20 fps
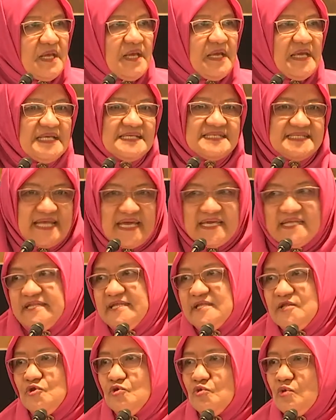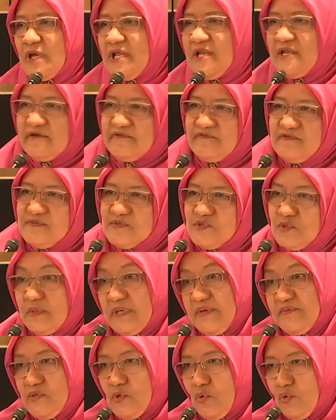He's 92, I love him so
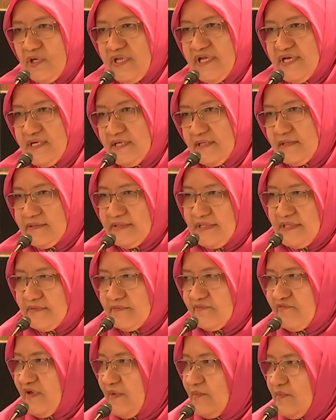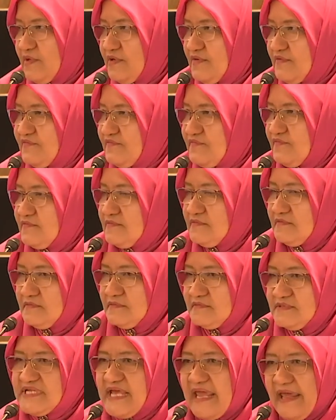much. I'm the only girl, right? Family of
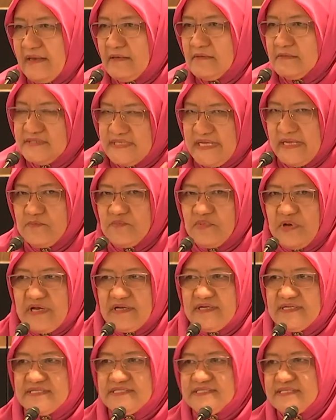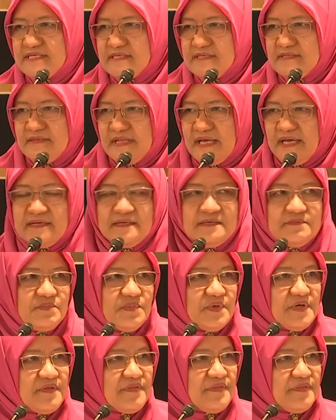10 pregnancy, 9
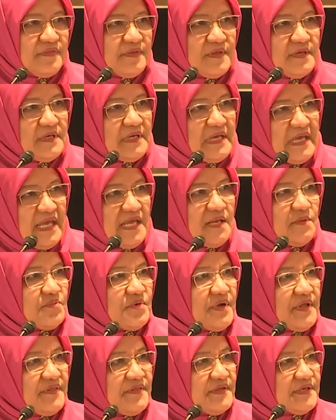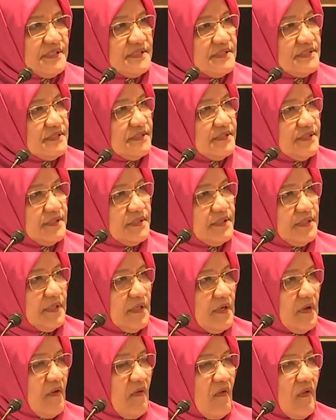birth, 8 brothers.
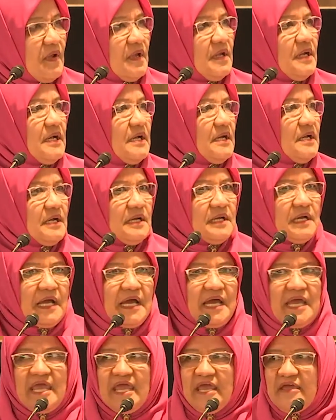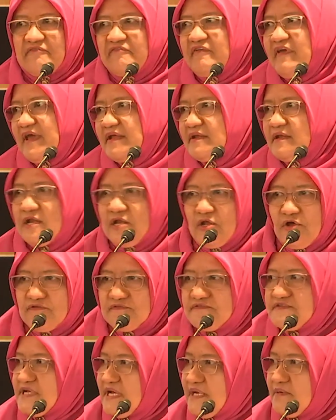I have had a lot
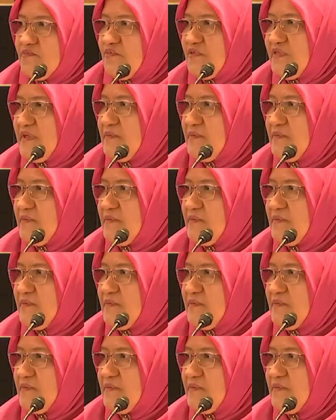of time with